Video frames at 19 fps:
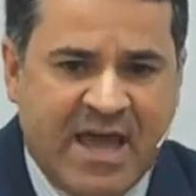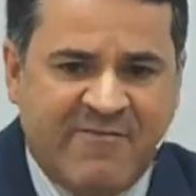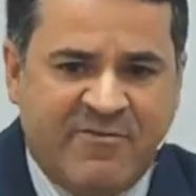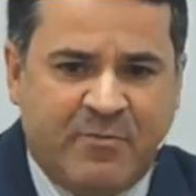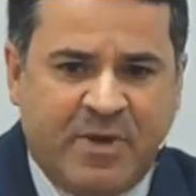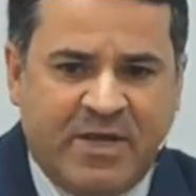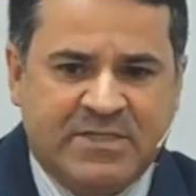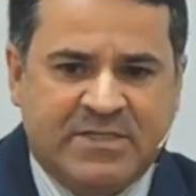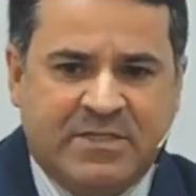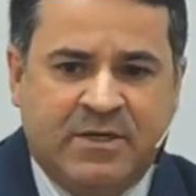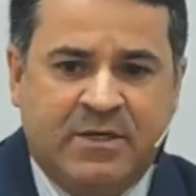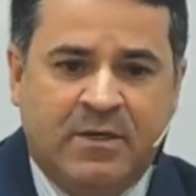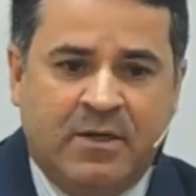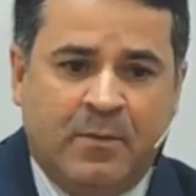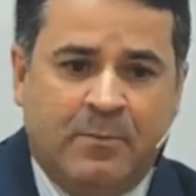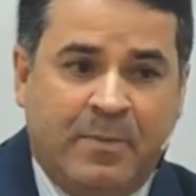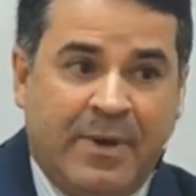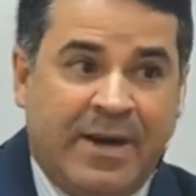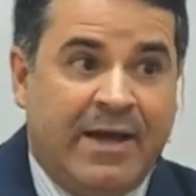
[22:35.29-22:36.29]
and take
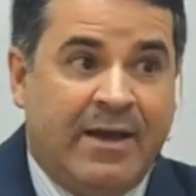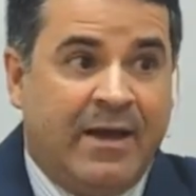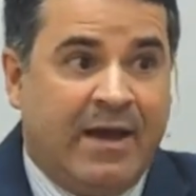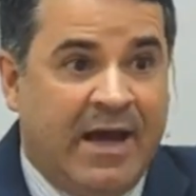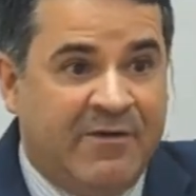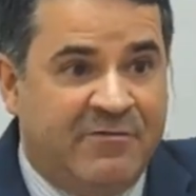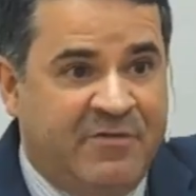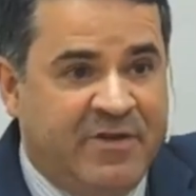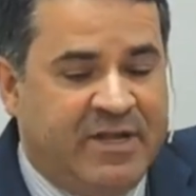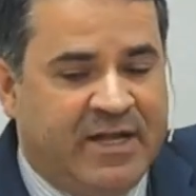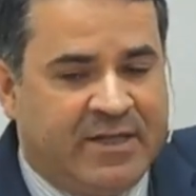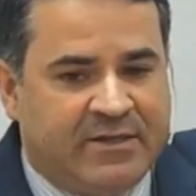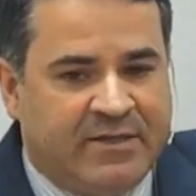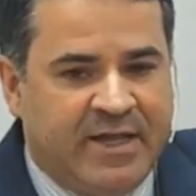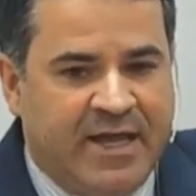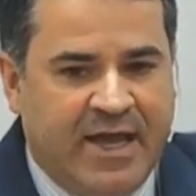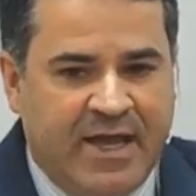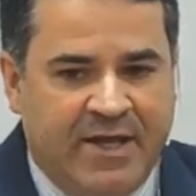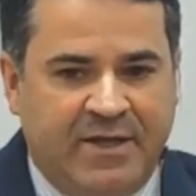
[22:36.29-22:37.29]
away anything
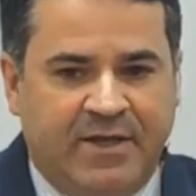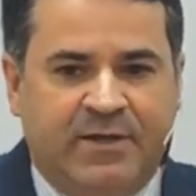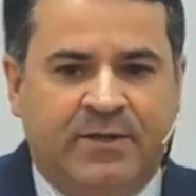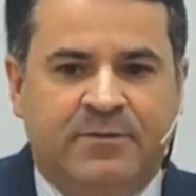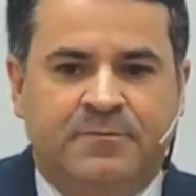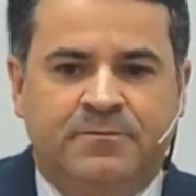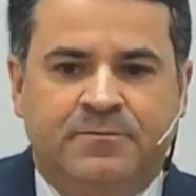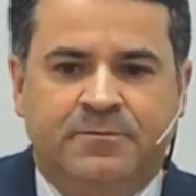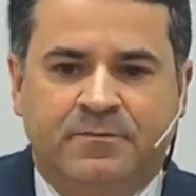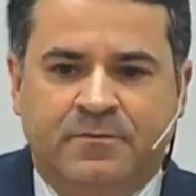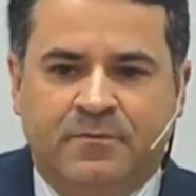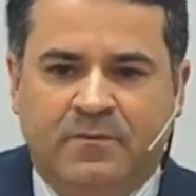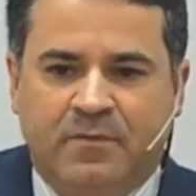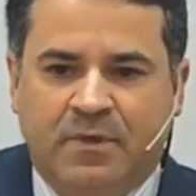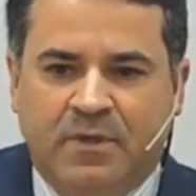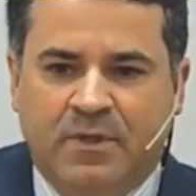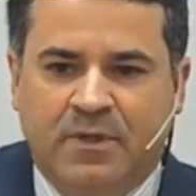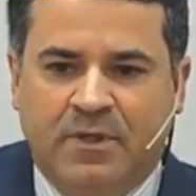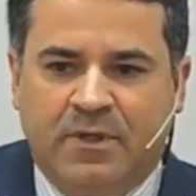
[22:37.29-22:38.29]
that
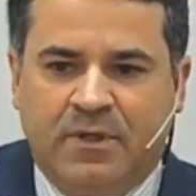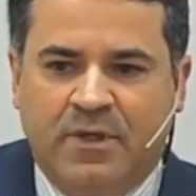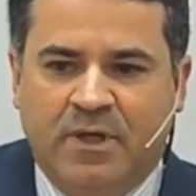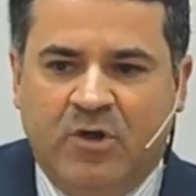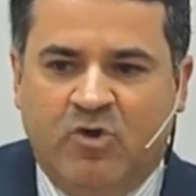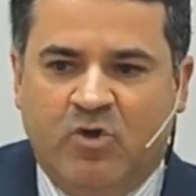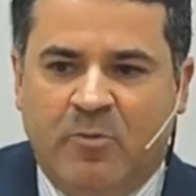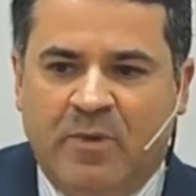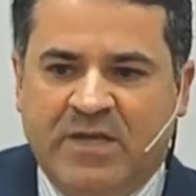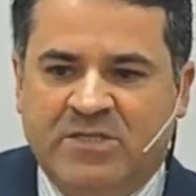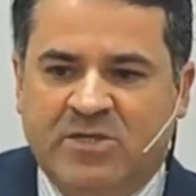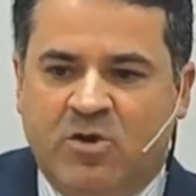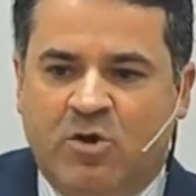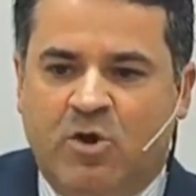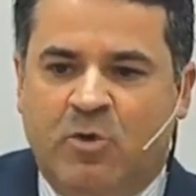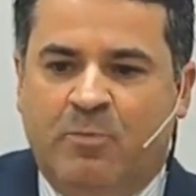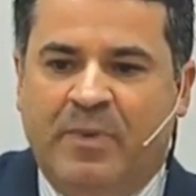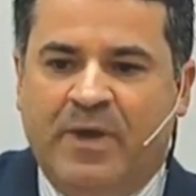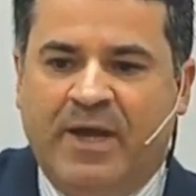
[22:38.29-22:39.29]
is not
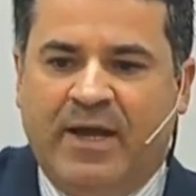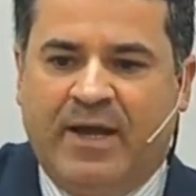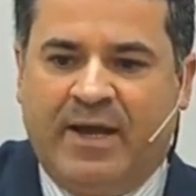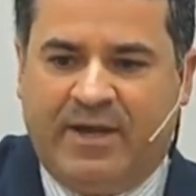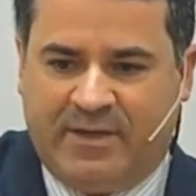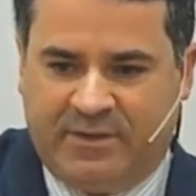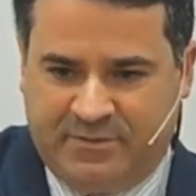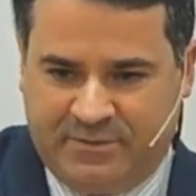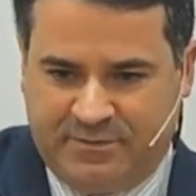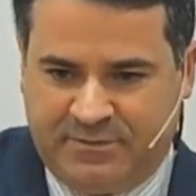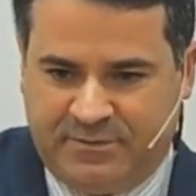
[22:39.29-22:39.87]
for eternal life,